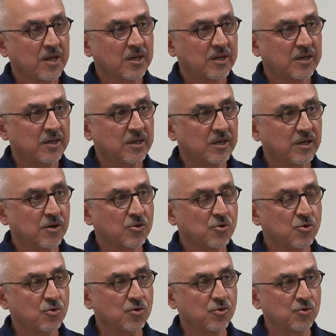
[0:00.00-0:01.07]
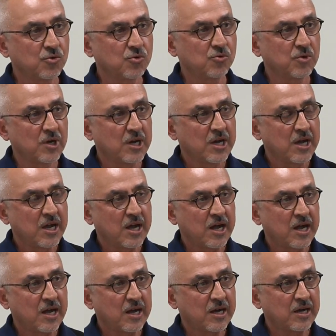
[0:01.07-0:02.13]
uh, who
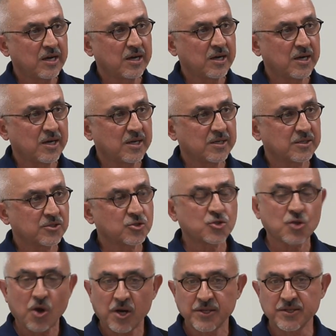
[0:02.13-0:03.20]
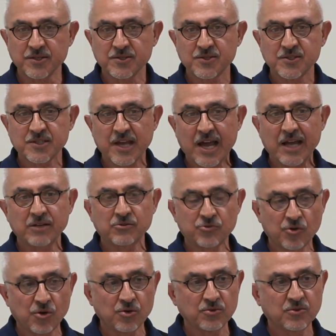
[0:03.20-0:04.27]
uh, saw this and
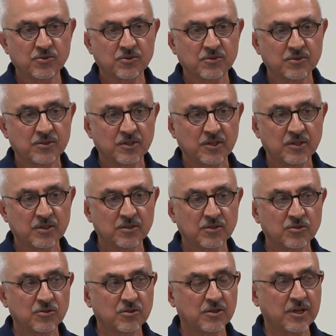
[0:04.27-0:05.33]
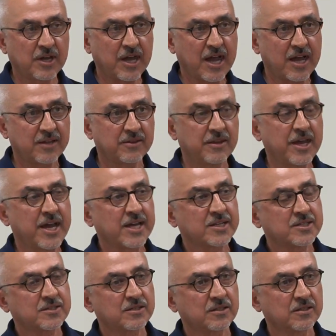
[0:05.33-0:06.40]
wrote uh,
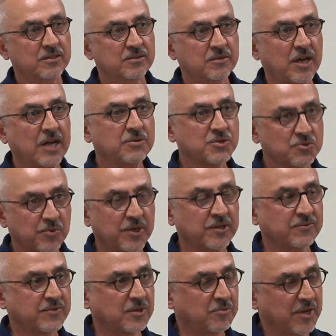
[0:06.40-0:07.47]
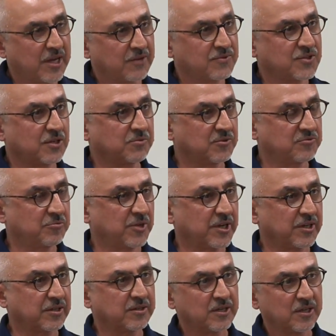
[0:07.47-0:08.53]
that uh, I was one of them. I have some of
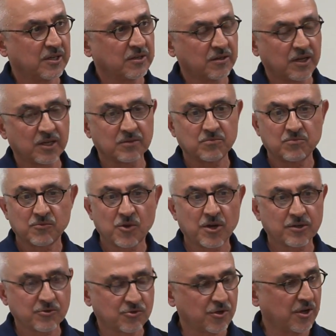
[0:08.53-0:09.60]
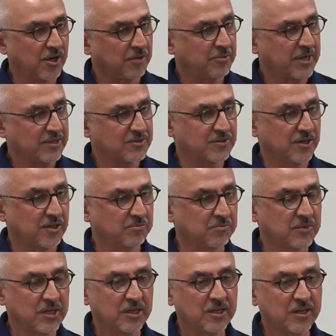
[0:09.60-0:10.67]
my, I got a job at
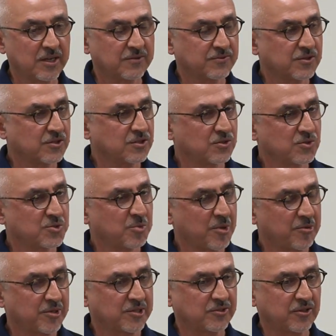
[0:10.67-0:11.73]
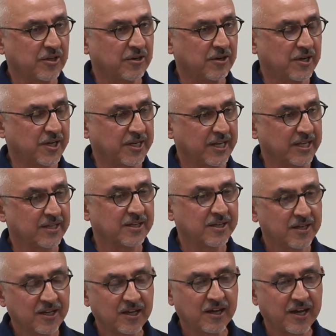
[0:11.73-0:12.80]
some leftist newspaper in Tehran, and
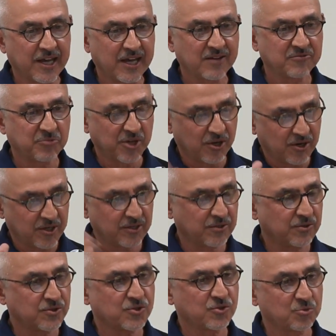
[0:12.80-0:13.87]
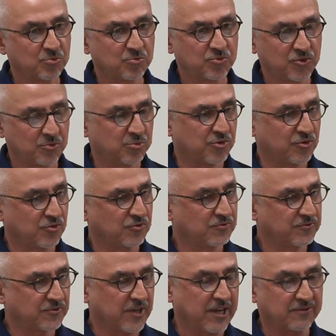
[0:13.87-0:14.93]
I have my articles to, to
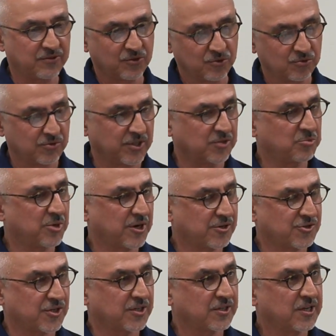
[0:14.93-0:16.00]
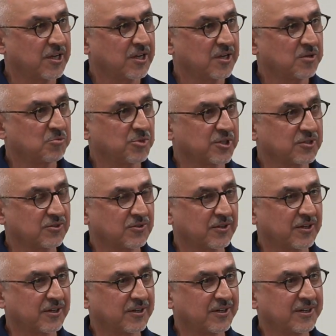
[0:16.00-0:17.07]
prove. You have to read Persian. But
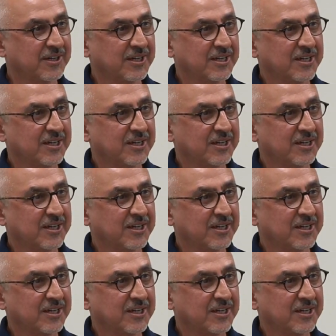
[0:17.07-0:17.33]
uh,